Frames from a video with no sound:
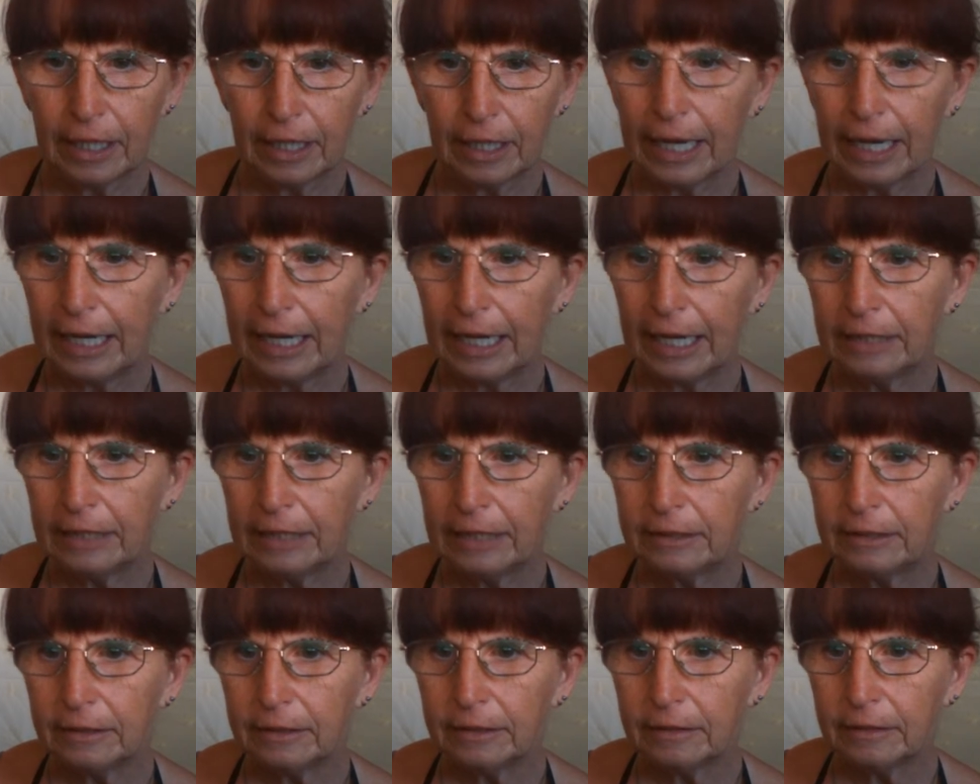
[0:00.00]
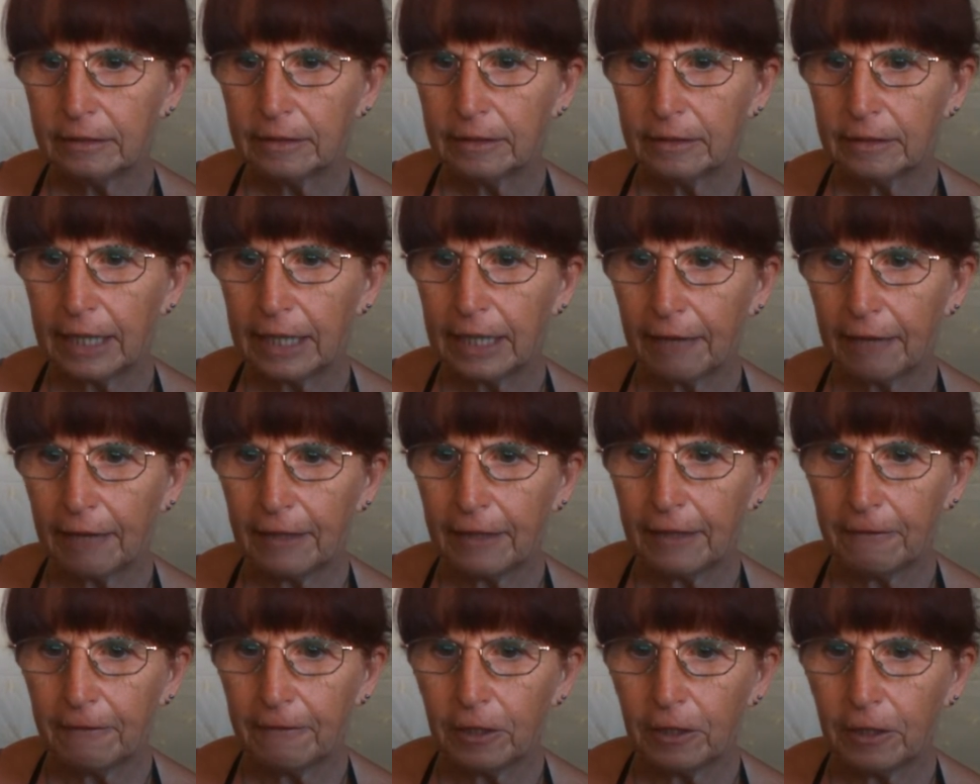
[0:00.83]
And Kathy,
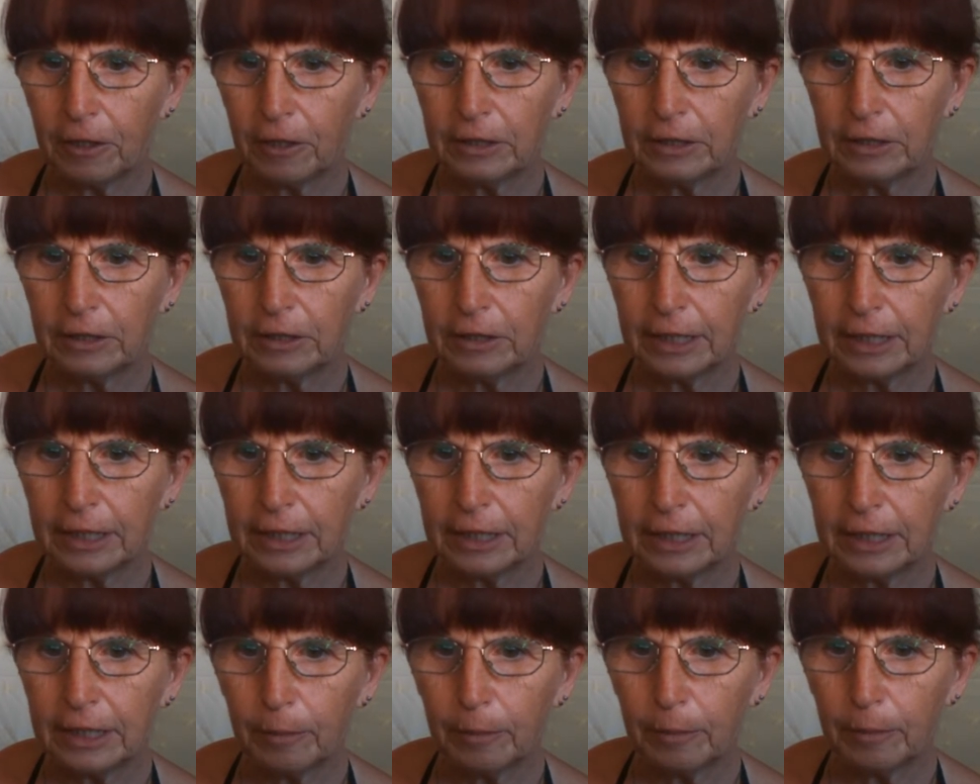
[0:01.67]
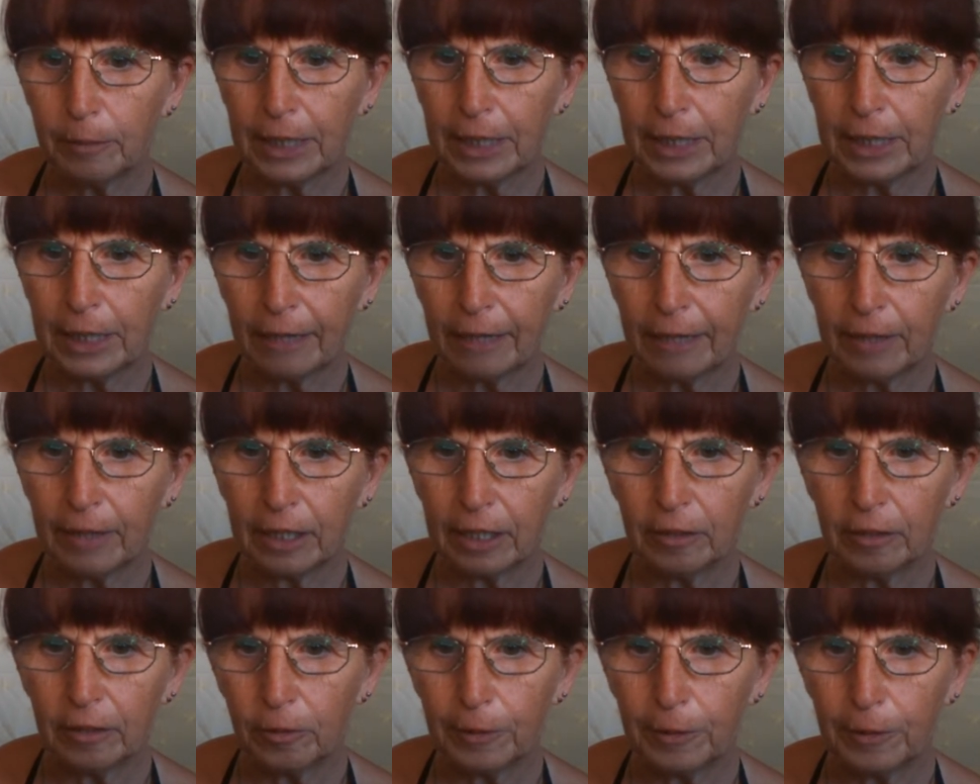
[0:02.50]
if you can tell me how I can
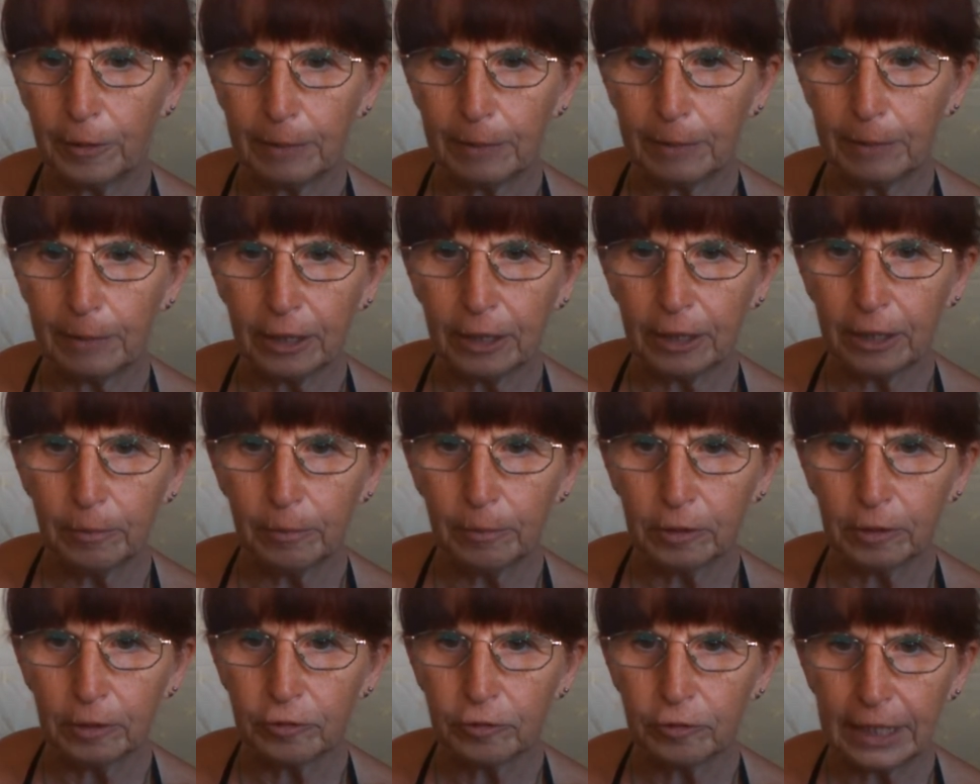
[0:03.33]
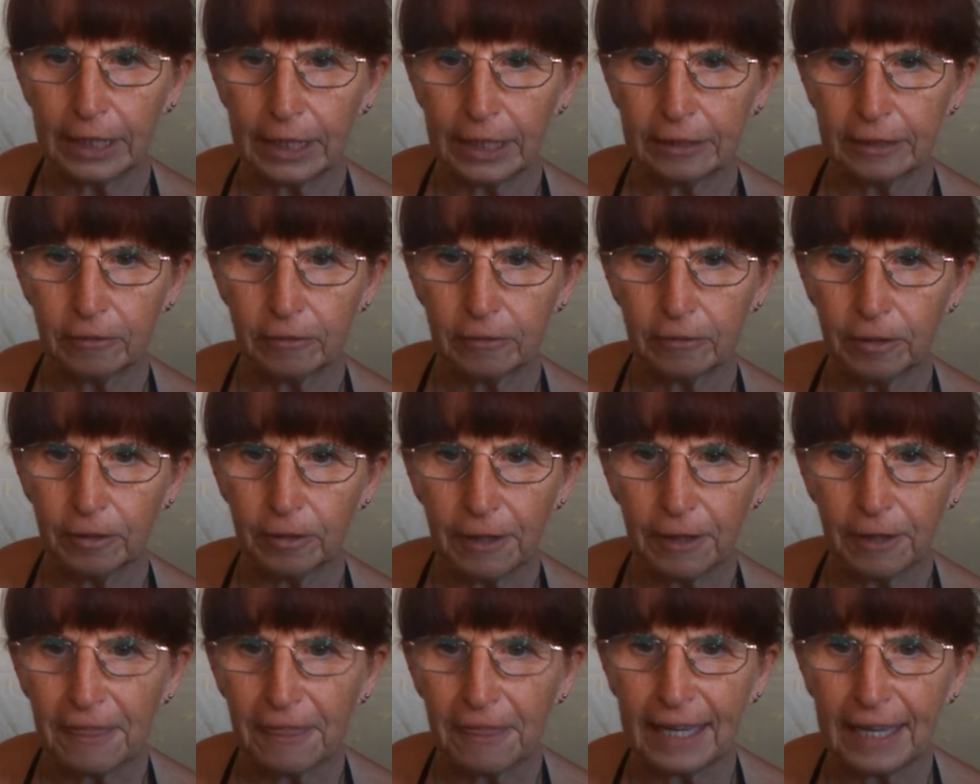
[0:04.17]
quickly make you a moderator
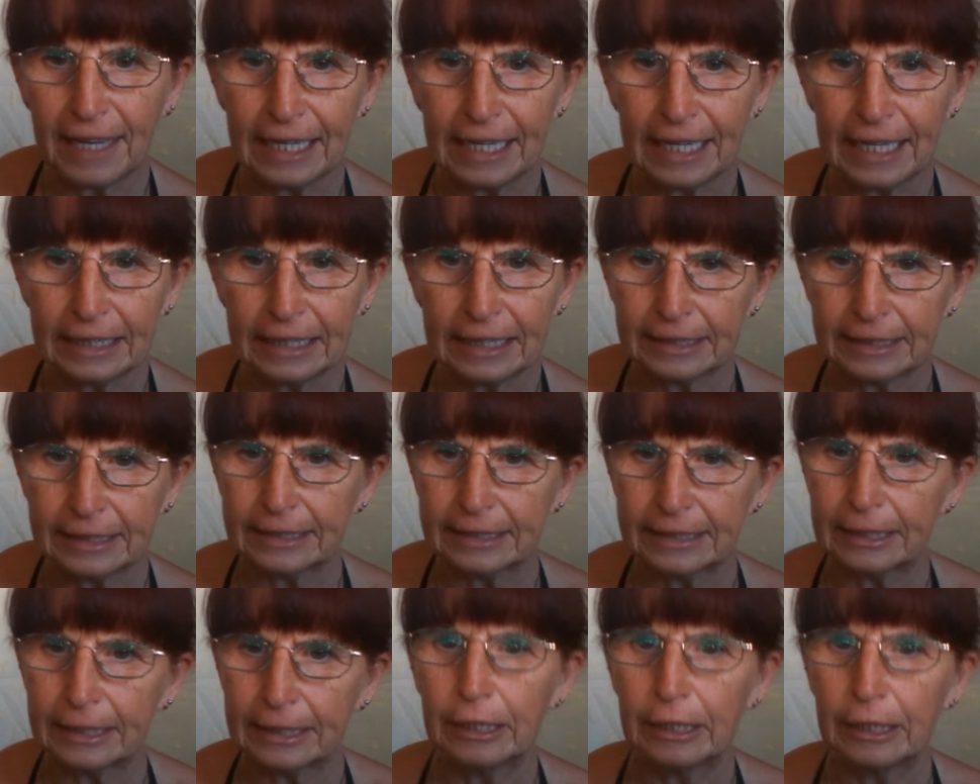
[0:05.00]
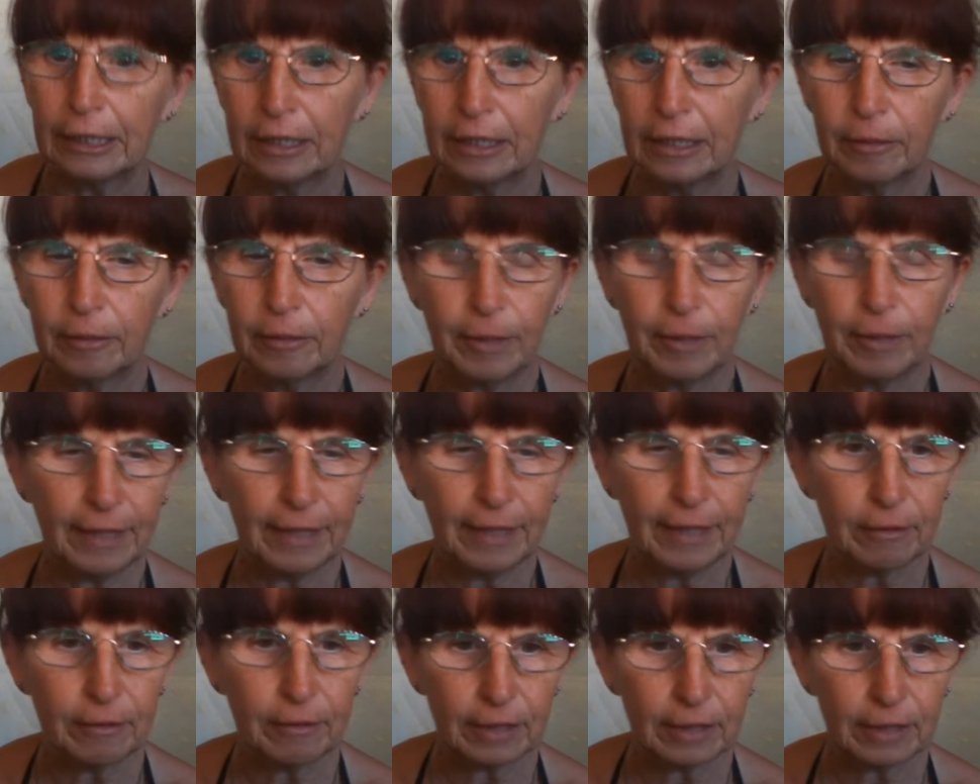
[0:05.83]
on this
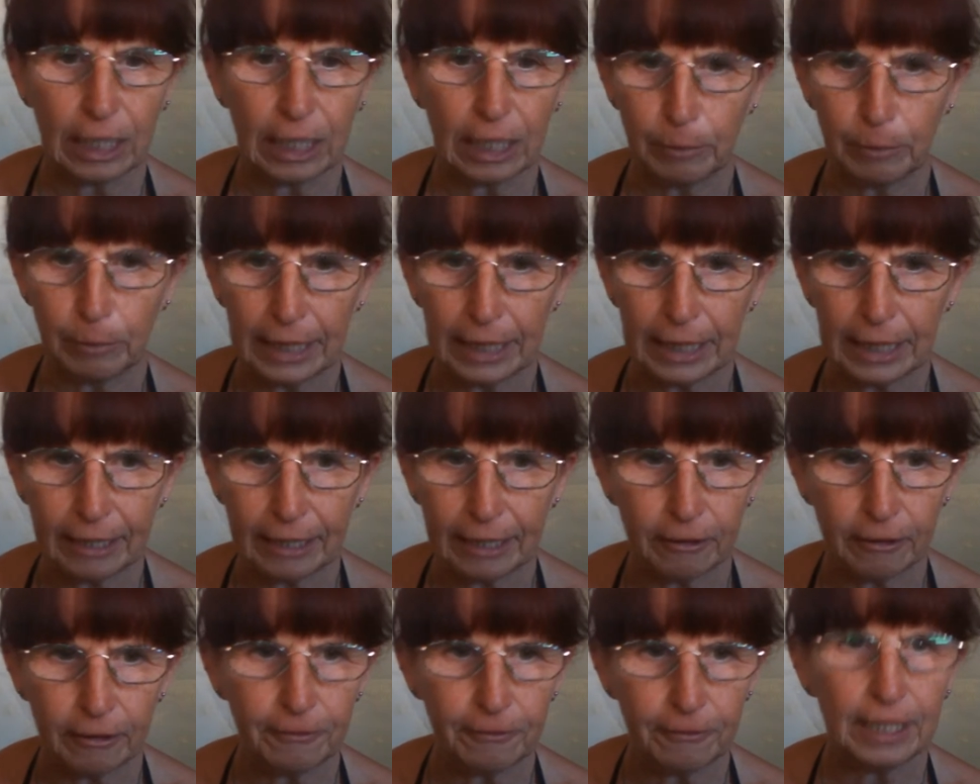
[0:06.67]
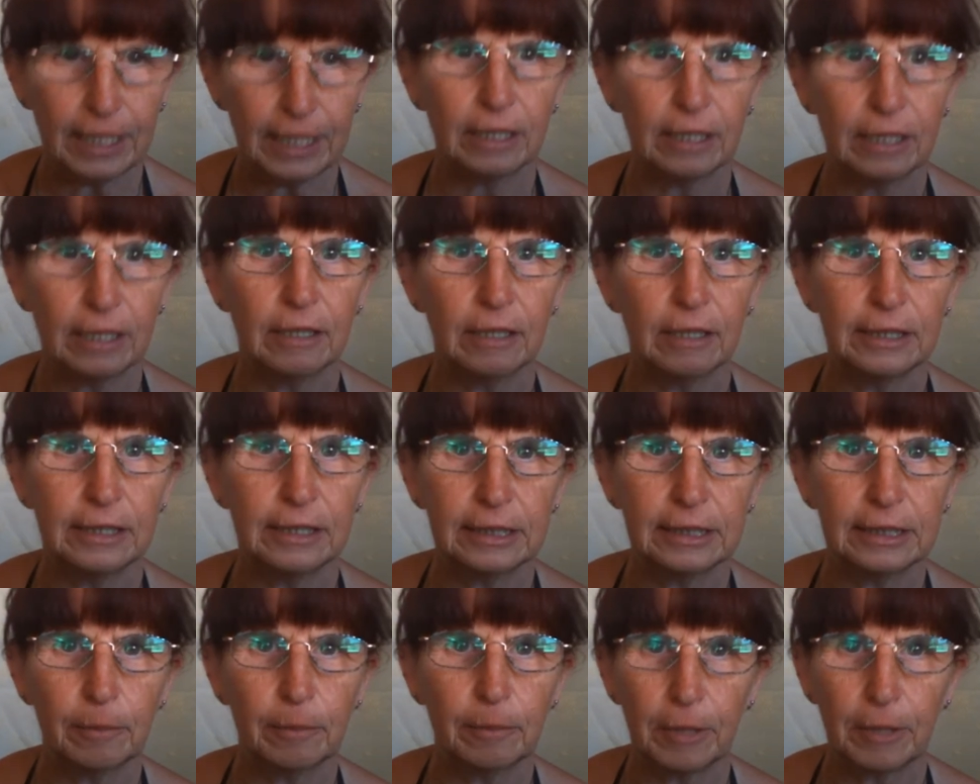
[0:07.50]
without coming out of it and going
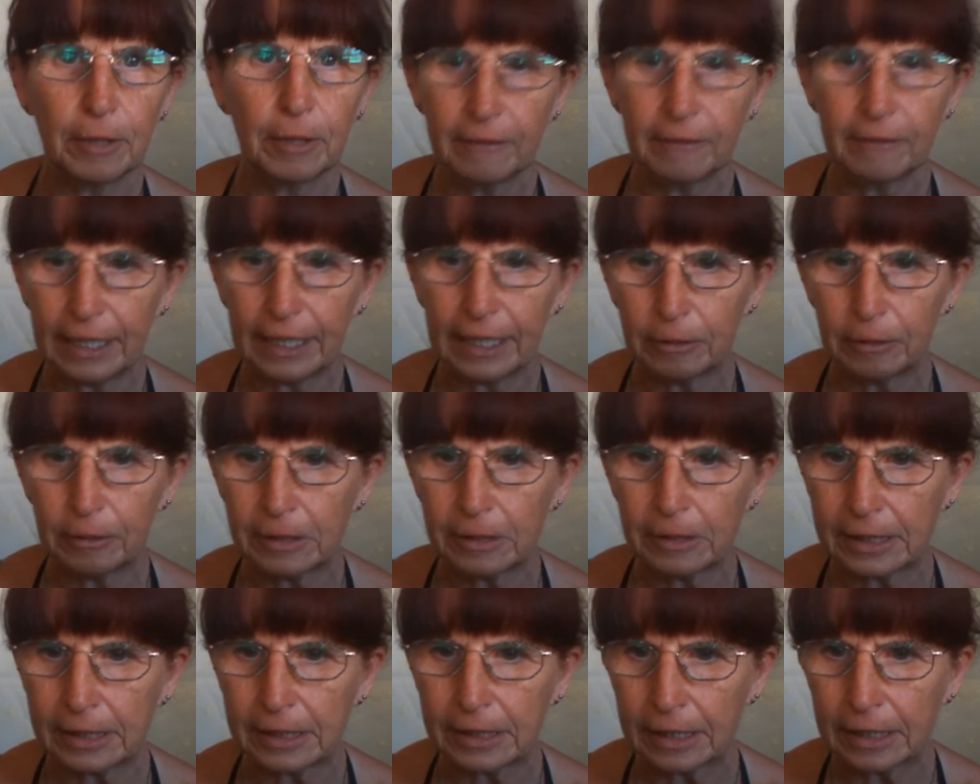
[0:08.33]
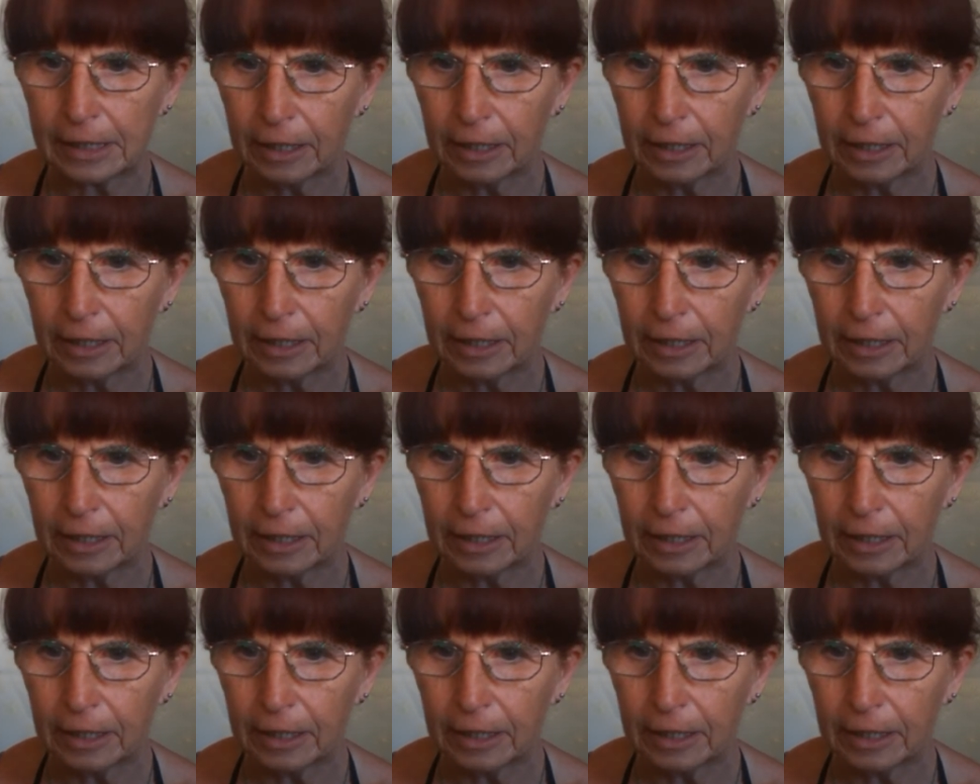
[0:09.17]
somewhere else,